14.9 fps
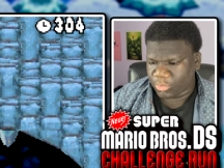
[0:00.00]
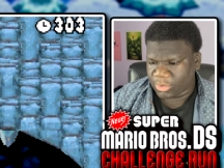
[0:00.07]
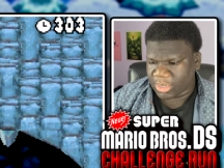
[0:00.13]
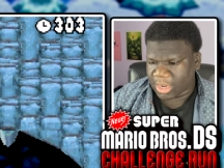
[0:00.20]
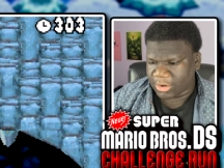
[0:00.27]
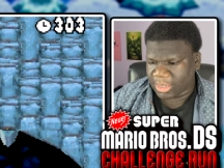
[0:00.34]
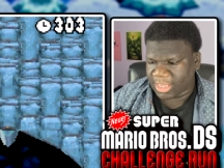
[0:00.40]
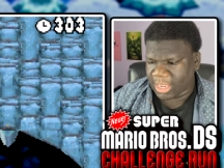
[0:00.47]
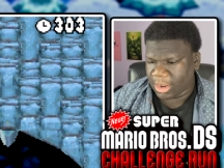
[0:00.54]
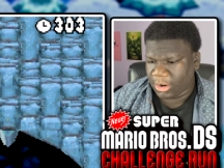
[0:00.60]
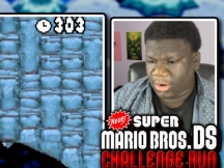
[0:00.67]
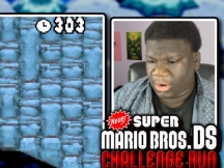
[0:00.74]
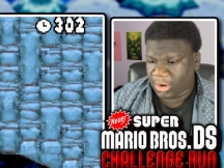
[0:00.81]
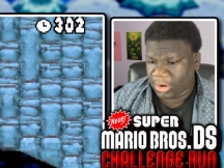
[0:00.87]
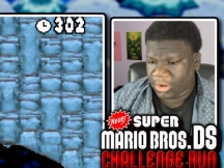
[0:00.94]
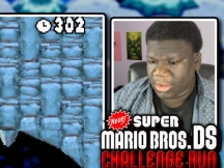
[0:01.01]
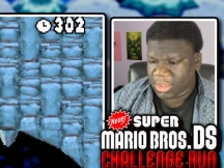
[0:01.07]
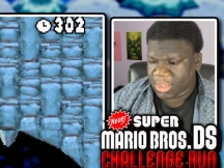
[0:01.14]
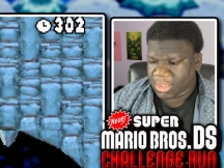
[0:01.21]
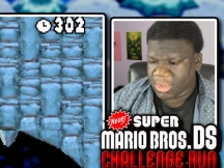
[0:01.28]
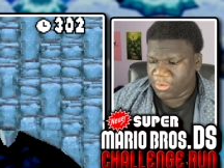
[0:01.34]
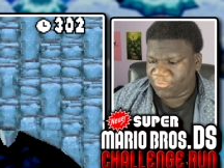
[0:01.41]
Down again. Oh,
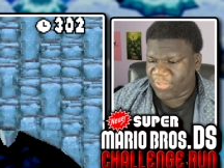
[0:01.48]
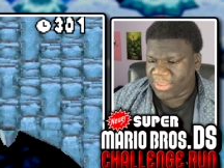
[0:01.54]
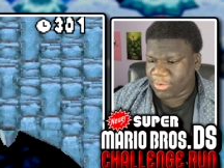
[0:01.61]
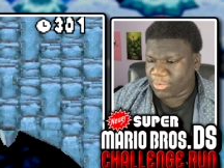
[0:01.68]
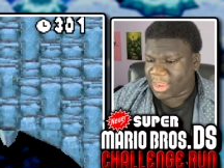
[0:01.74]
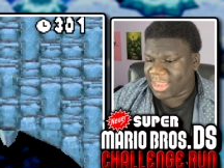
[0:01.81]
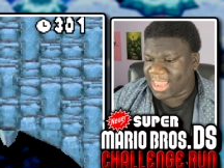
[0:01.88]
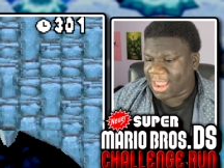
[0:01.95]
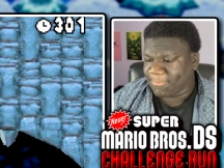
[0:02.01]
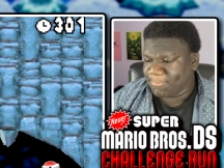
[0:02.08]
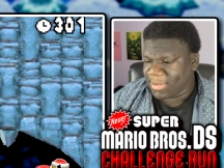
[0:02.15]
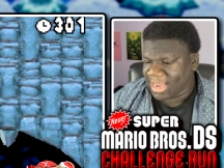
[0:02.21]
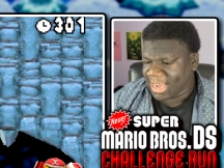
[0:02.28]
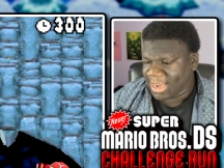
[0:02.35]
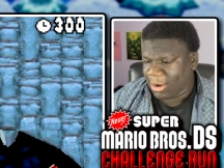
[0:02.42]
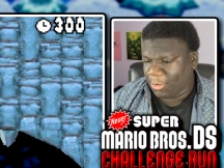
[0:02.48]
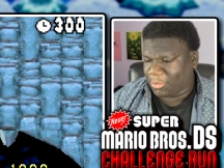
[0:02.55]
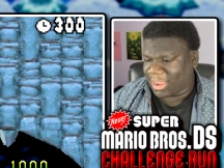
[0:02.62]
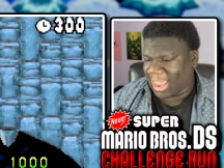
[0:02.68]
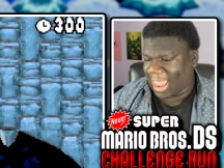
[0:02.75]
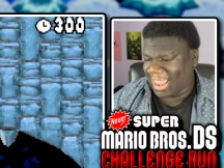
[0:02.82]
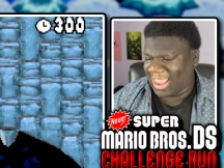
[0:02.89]
you think you could get me?
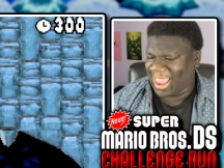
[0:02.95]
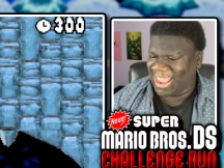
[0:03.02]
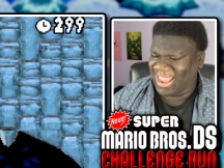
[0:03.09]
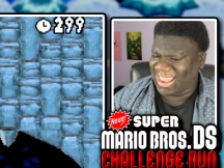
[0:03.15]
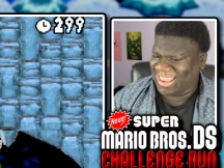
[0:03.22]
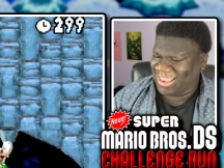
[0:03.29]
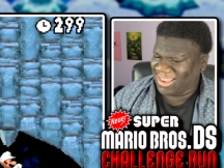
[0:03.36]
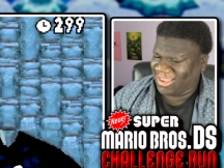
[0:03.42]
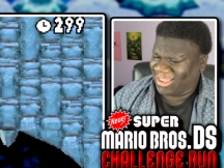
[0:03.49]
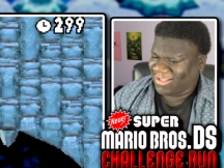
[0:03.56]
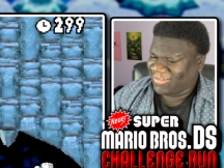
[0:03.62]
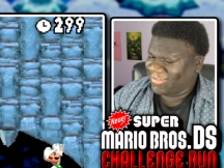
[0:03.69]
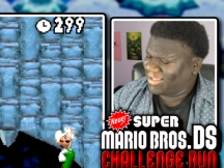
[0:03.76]
Okay.